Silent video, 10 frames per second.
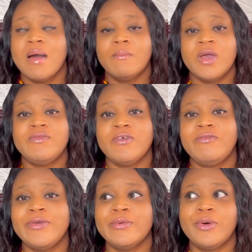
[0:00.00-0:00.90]
But if you
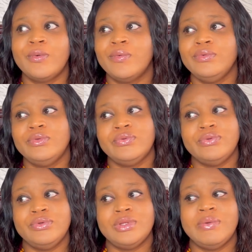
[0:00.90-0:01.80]
feel, oh,
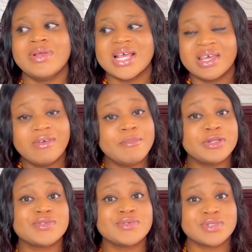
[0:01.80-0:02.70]
the rate they're giving me
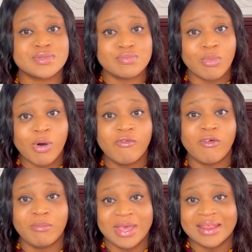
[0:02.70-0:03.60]
is too small
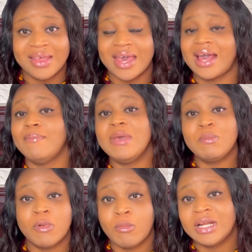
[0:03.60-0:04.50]
for me, I think I can make
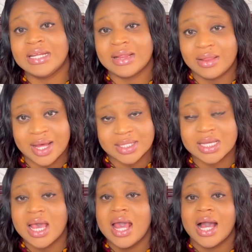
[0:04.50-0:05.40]
more money than that,
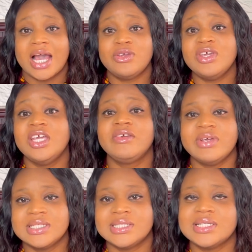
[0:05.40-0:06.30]
can you
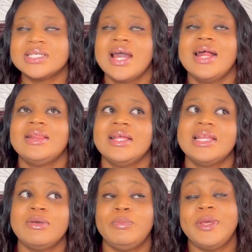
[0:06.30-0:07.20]
increase it? Then
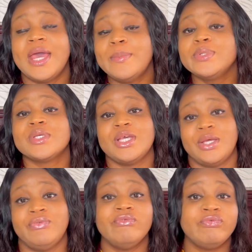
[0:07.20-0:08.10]
they will be able to
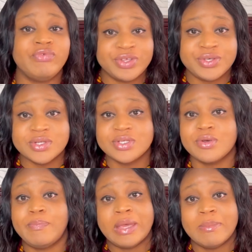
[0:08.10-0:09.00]
reduce
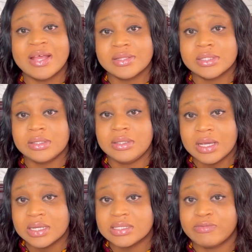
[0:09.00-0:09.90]
your payment
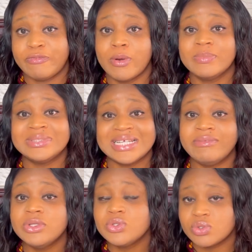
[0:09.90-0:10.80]
years from
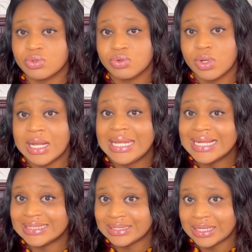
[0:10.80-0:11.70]
7 to
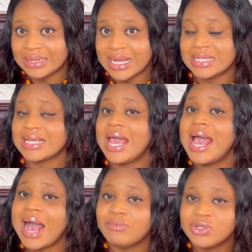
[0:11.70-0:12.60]
lesser than that.
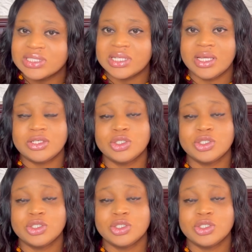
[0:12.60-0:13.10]
I'm just saying.